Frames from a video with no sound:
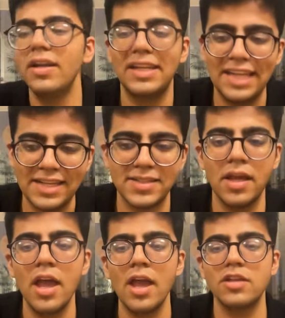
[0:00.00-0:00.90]
Yes.
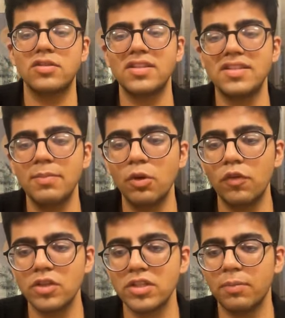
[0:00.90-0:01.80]
So this is the brute
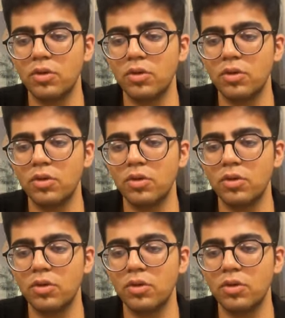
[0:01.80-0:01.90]
force approach.